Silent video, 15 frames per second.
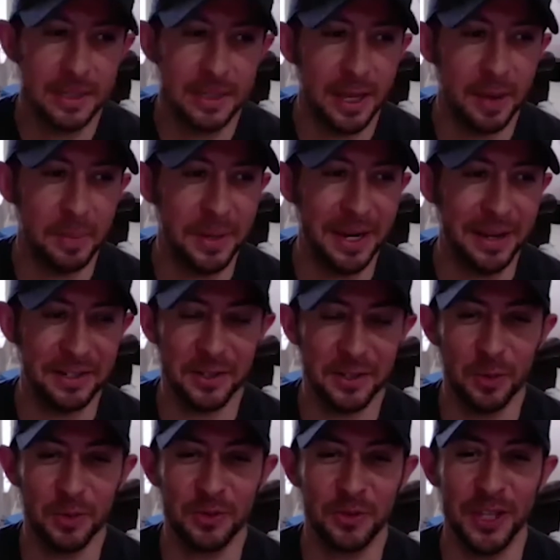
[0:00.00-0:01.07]
I mean, I just
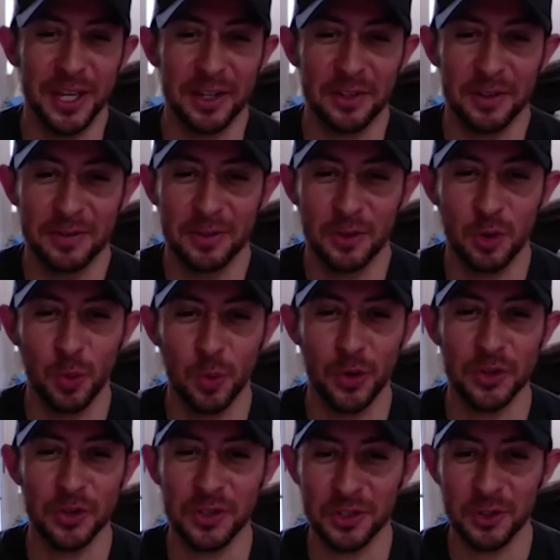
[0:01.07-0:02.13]
almost feel like school board
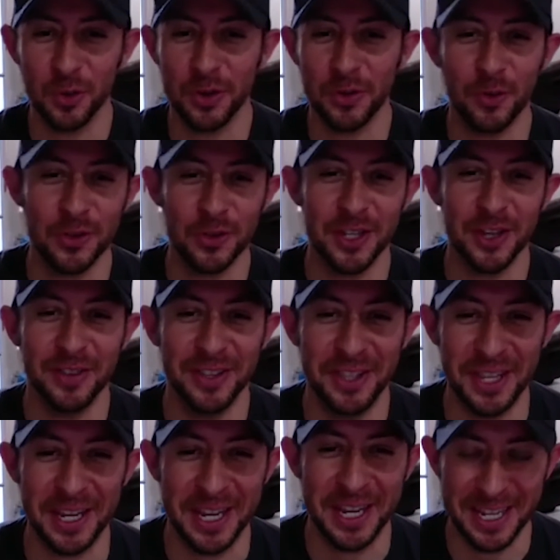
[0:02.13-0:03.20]
is a 24 7
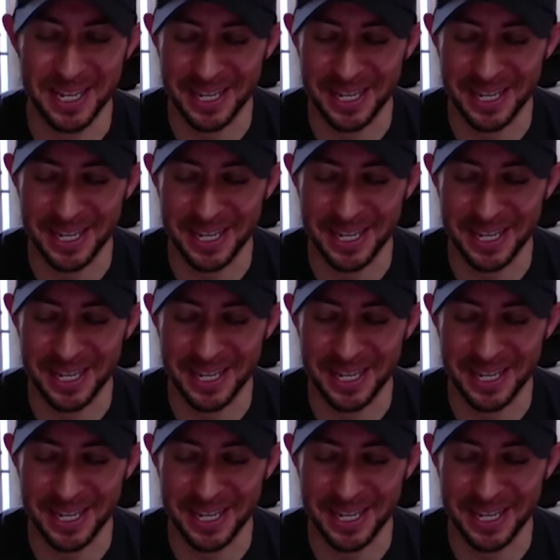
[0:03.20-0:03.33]
thing.